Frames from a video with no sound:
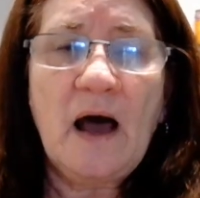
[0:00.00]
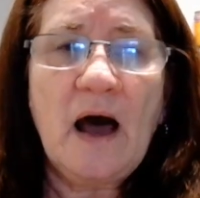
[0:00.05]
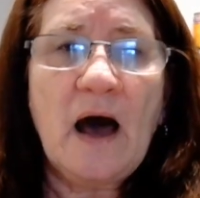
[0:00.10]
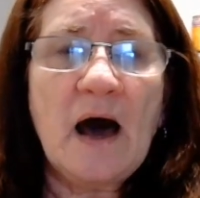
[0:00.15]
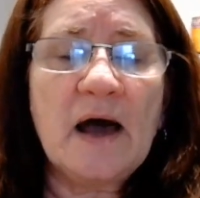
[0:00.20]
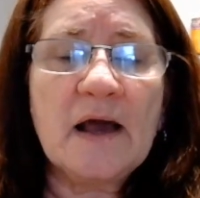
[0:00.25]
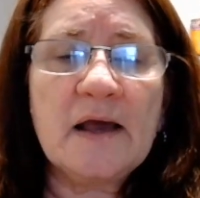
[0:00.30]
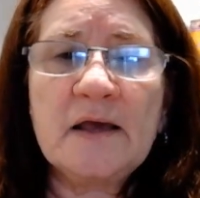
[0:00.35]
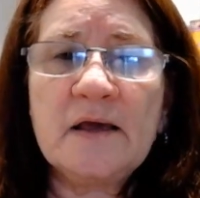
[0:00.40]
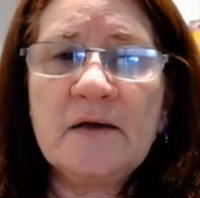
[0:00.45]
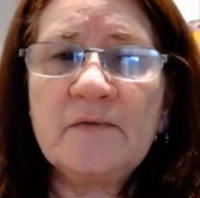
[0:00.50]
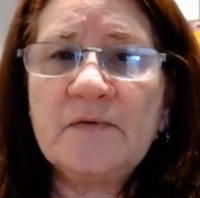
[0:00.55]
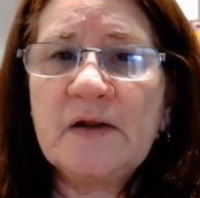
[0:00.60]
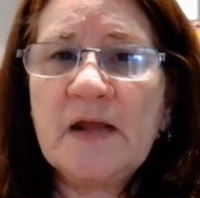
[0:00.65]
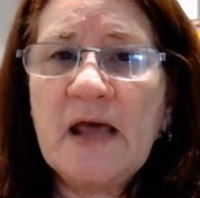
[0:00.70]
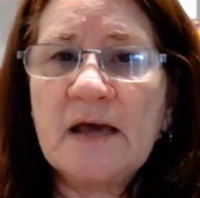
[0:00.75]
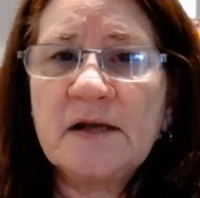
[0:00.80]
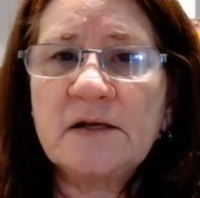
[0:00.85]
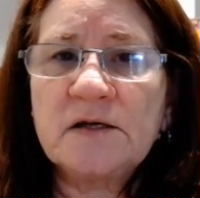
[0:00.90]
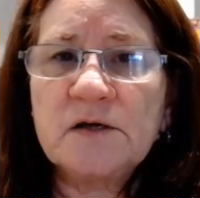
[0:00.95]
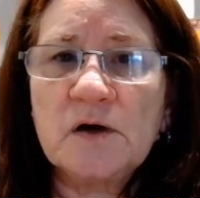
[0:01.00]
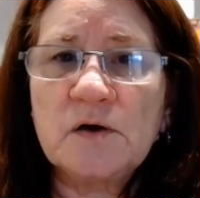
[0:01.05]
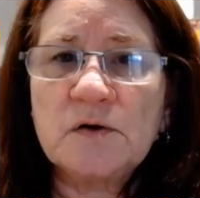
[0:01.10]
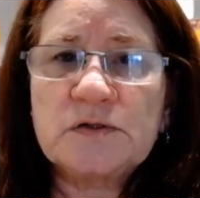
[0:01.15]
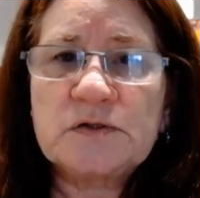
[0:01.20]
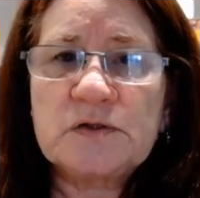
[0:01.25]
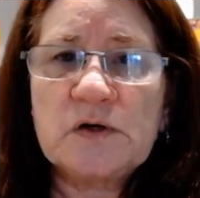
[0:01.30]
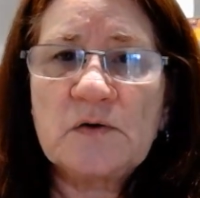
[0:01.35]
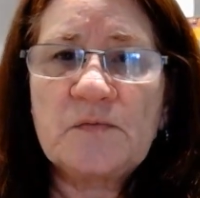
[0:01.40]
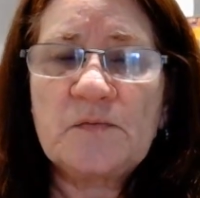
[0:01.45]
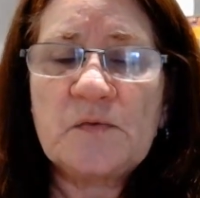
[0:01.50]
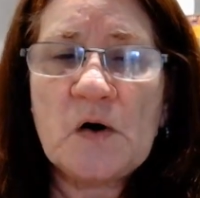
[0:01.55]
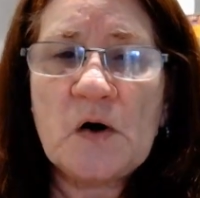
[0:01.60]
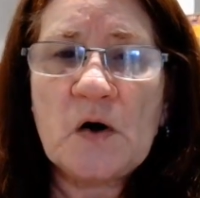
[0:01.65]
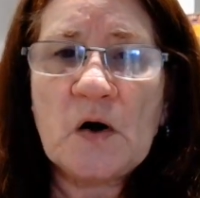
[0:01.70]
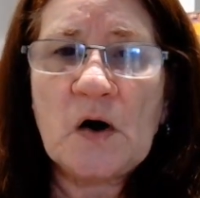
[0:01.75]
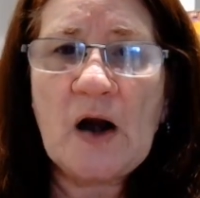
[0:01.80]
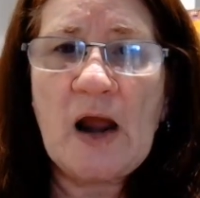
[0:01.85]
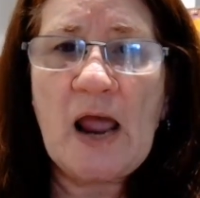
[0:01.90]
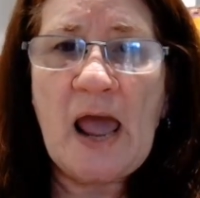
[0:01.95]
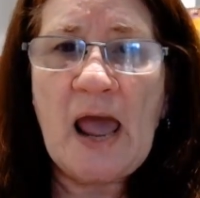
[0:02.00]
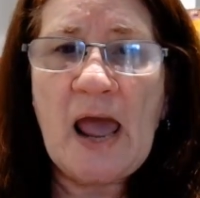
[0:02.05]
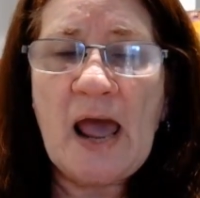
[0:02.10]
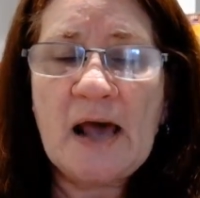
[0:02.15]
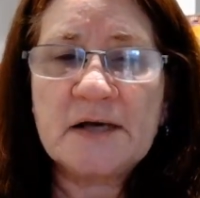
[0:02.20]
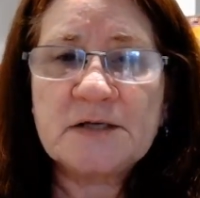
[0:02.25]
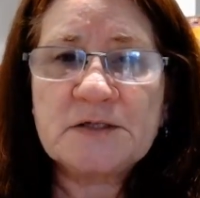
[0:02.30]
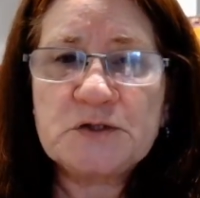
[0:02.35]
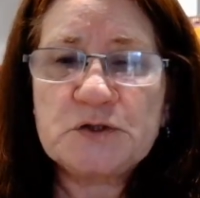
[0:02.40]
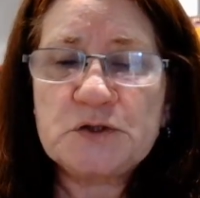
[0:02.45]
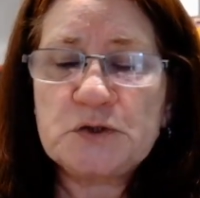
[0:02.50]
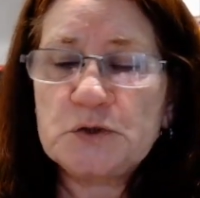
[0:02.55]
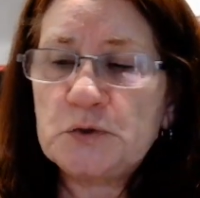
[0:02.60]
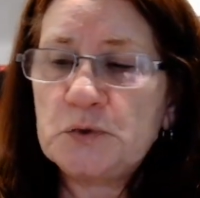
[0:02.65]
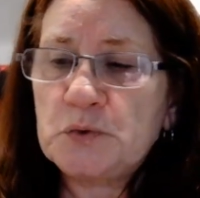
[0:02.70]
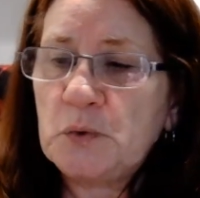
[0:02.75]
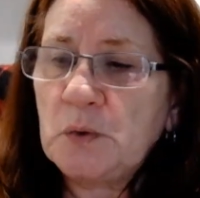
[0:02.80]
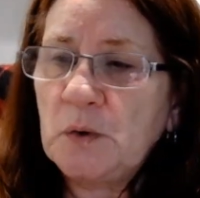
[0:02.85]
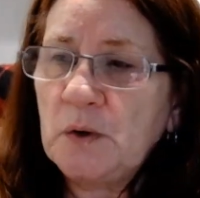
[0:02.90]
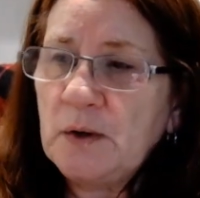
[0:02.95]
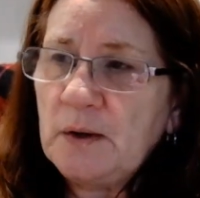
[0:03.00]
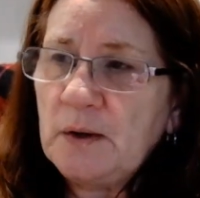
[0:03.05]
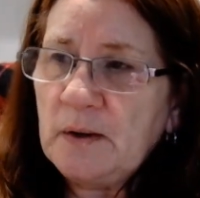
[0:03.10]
I even had to go so far as to